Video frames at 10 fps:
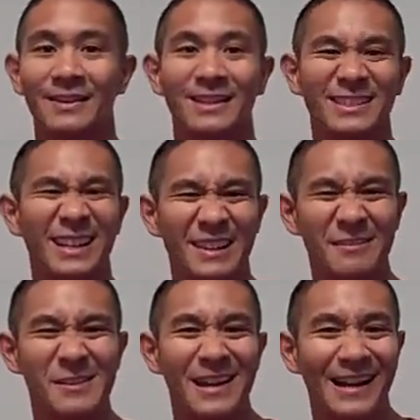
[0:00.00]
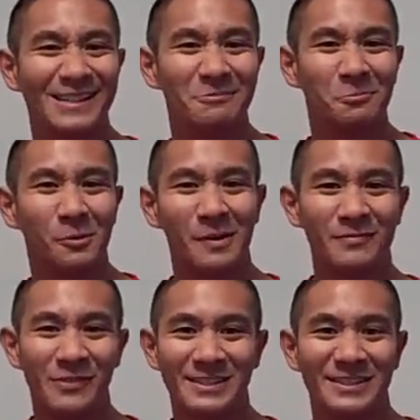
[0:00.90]
And that's kind of a nice,
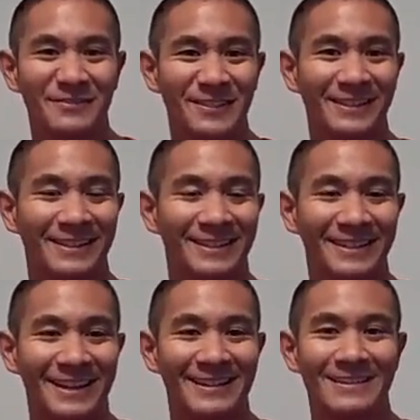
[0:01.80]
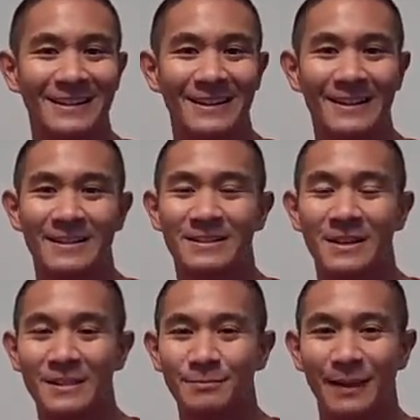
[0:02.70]
warm, fuzzy feeling you get
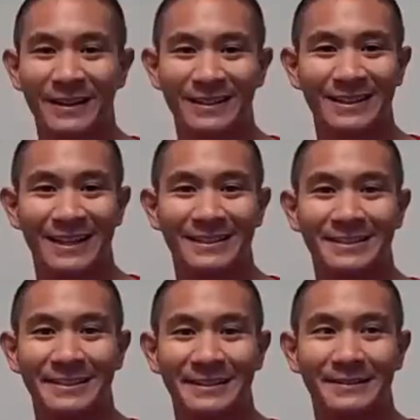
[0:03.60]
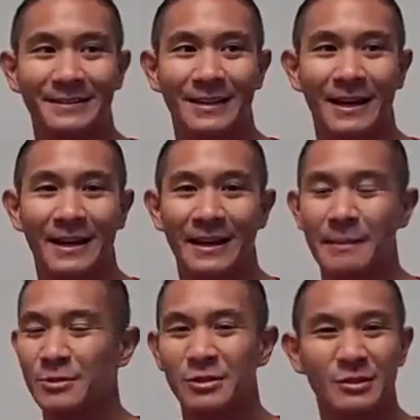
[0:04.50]
just by collecting. And
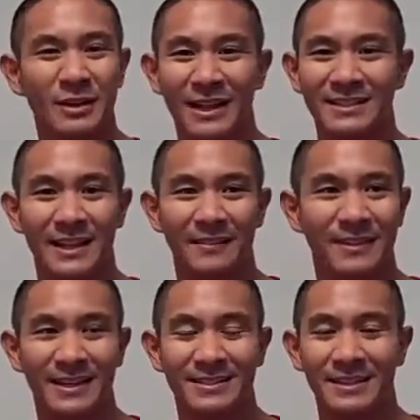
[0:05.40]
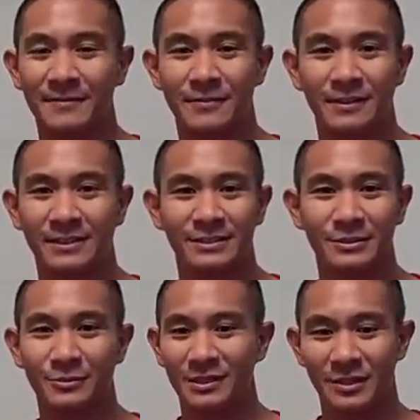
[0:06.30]
I'm sure you guys have that same feeling
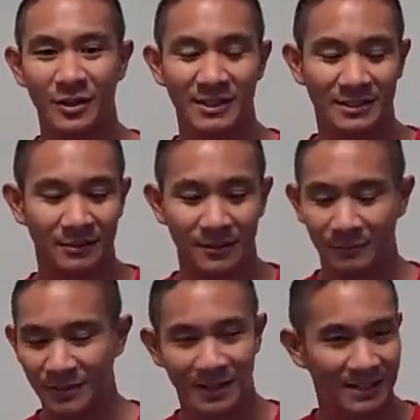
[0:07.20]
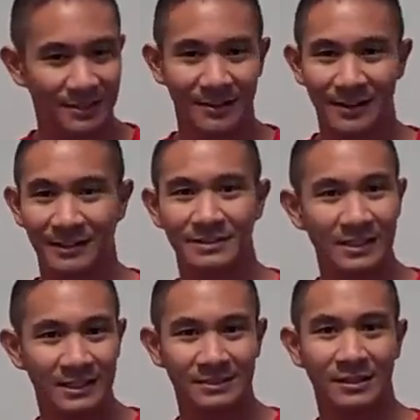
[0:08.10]
too when you guys go out, when you guys go out and
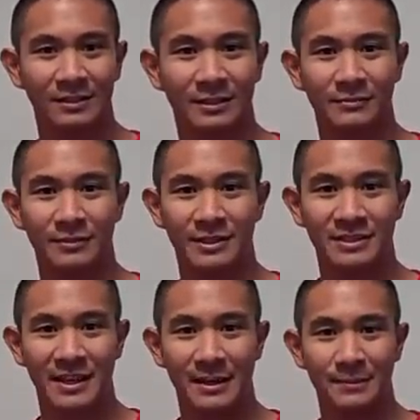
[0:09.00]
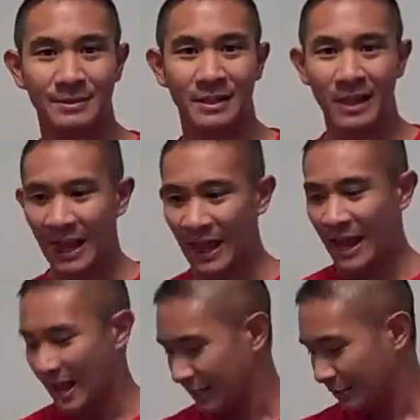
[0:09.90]
start looking for these games.
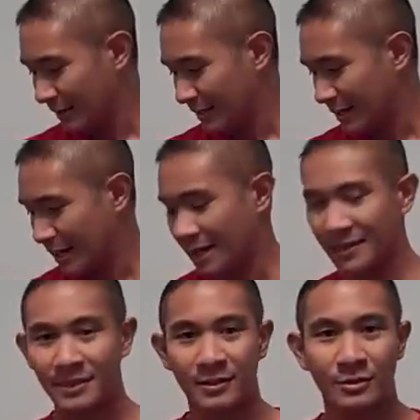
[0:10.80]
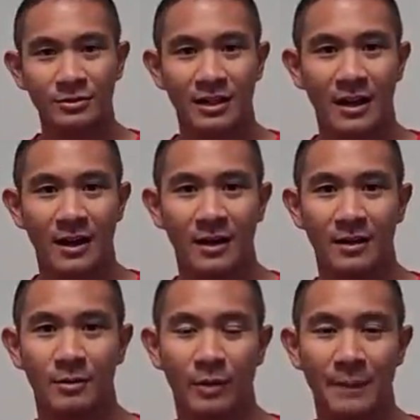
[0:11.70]
Anyway, uh, those
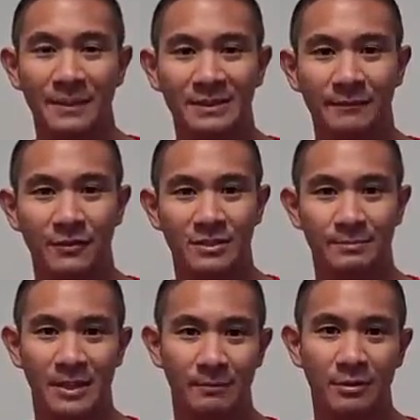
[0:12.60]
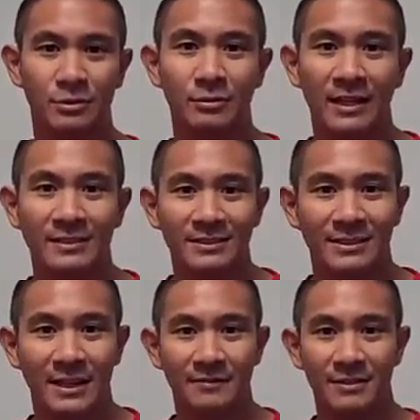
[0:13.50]
are what I picked up for September
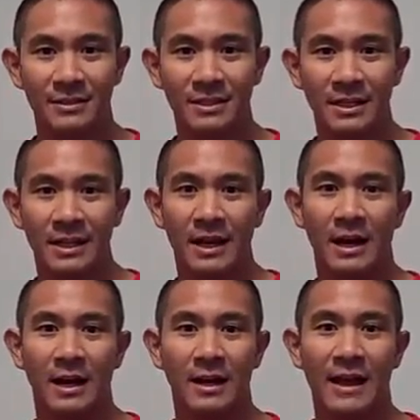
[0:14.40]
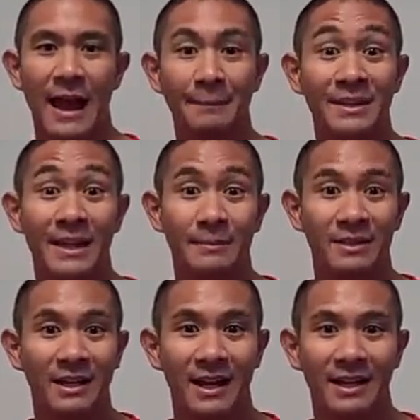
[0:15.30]
2011. Uh, happy
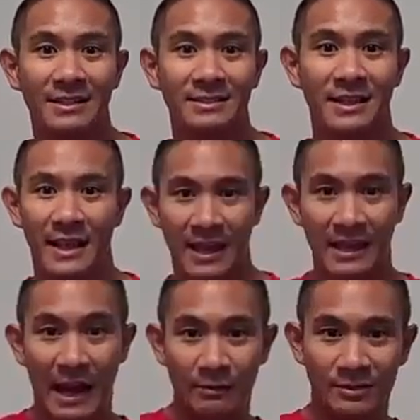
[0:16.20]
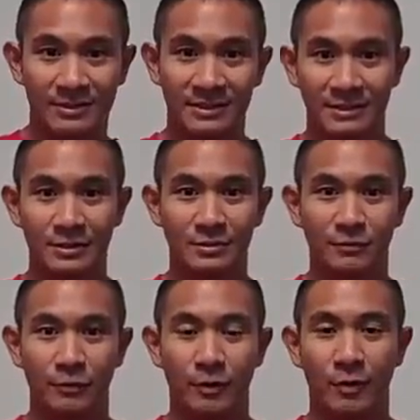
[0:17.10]
gaming, guys, and I will see you
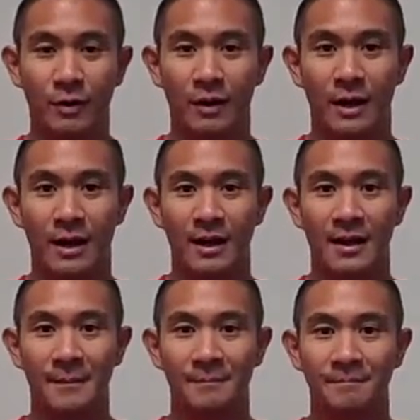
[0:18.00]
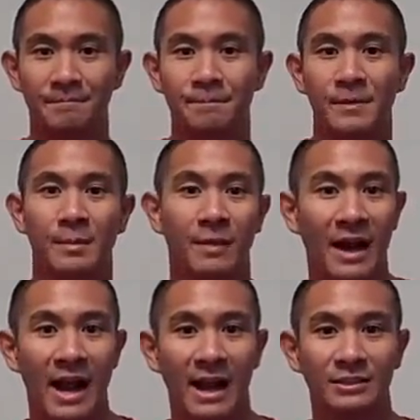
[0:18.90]
for um,
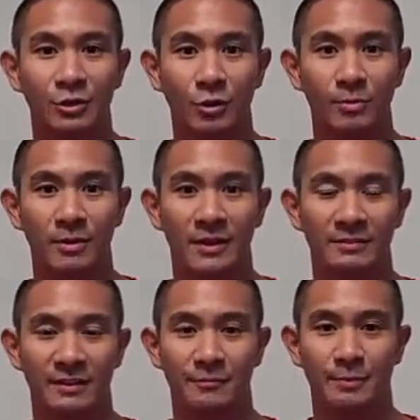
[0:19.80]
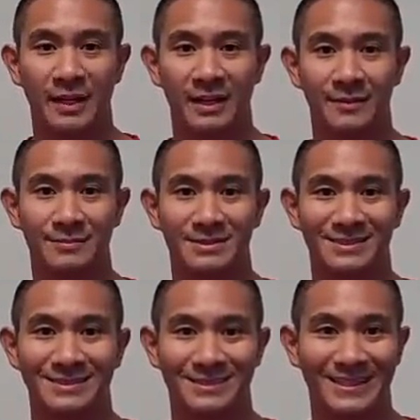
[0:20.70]
my October thrift
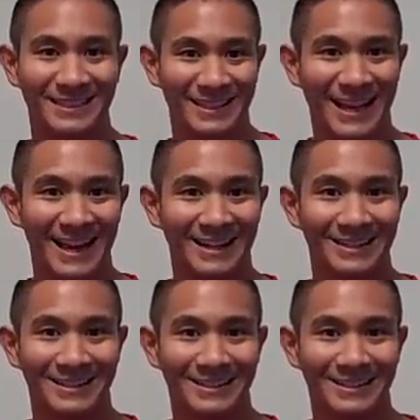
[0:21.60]
pickups. Thanks a lot.